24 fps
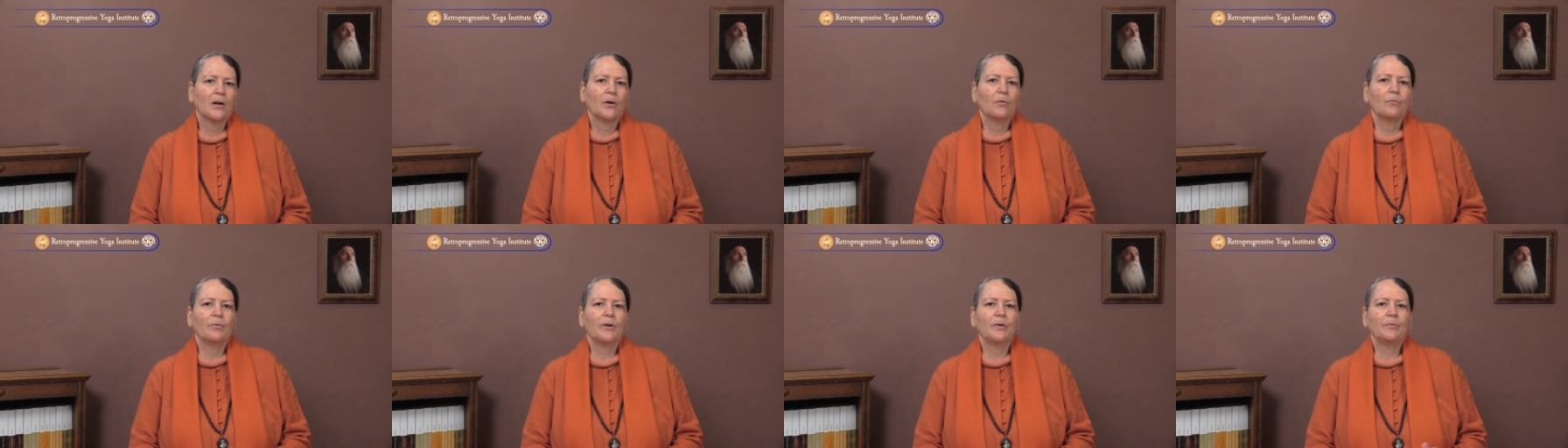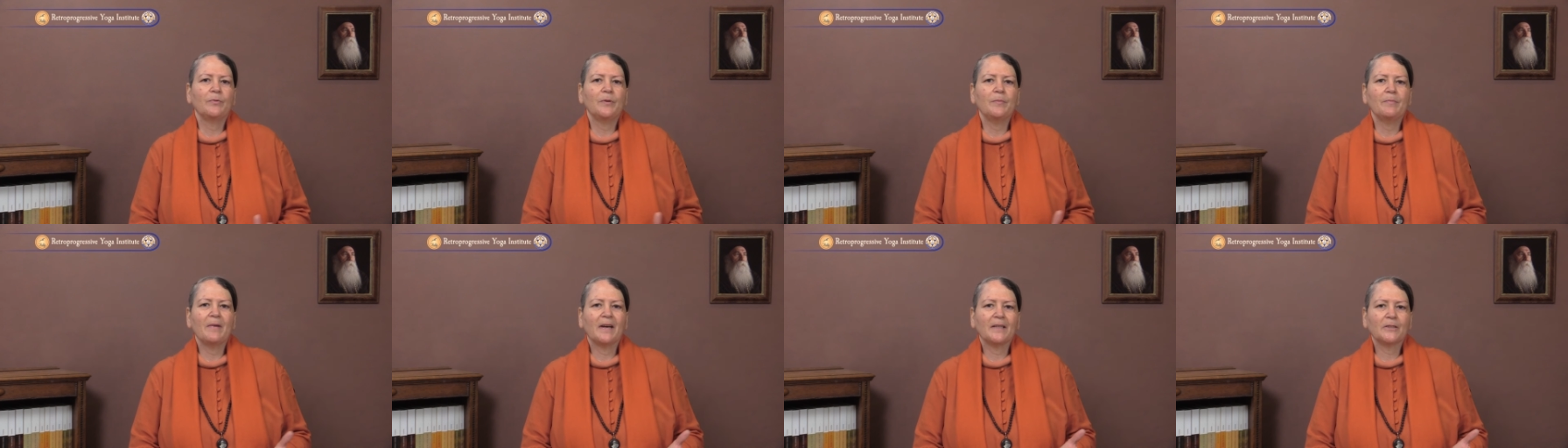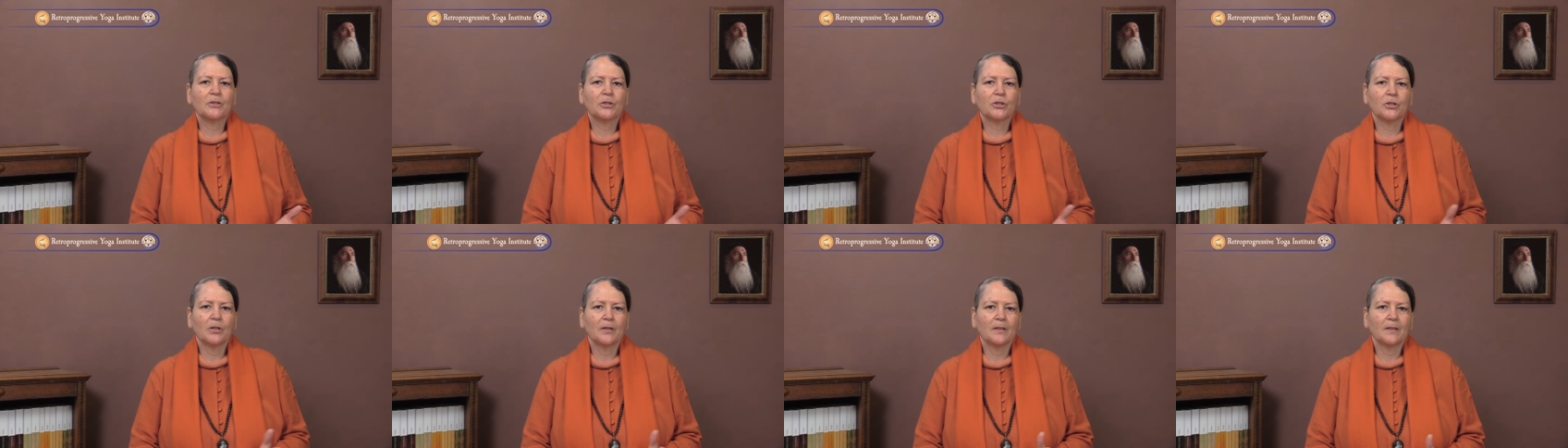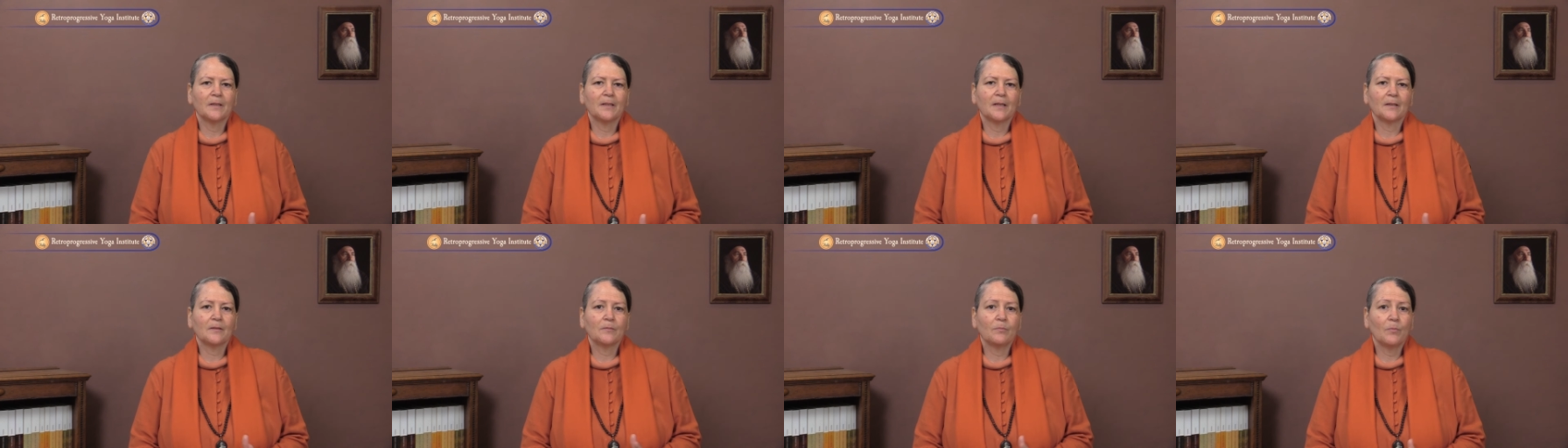where we
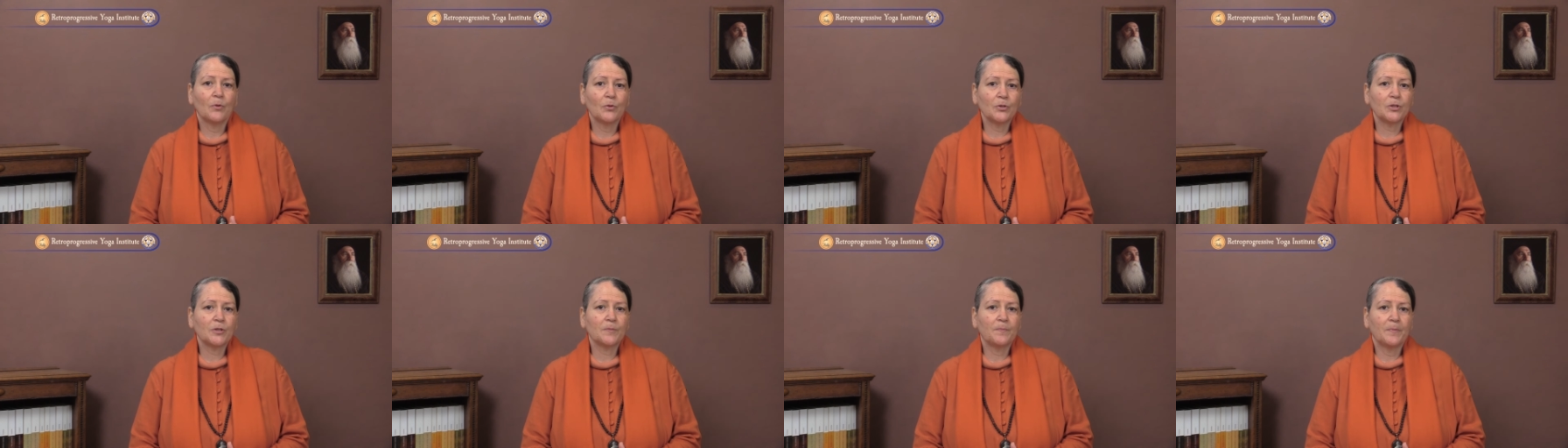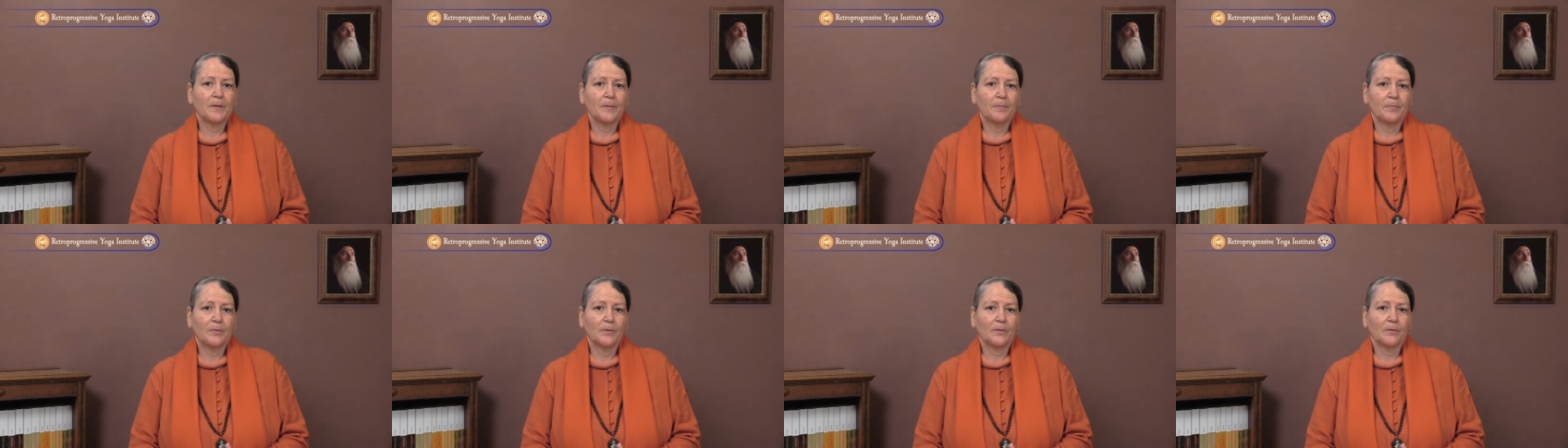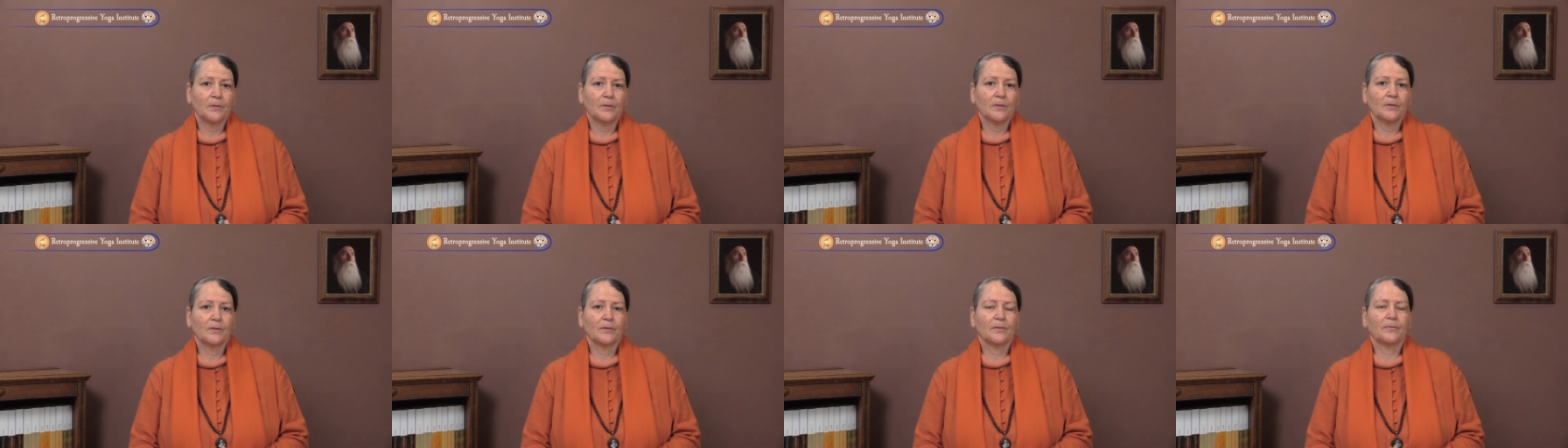mentioned that most people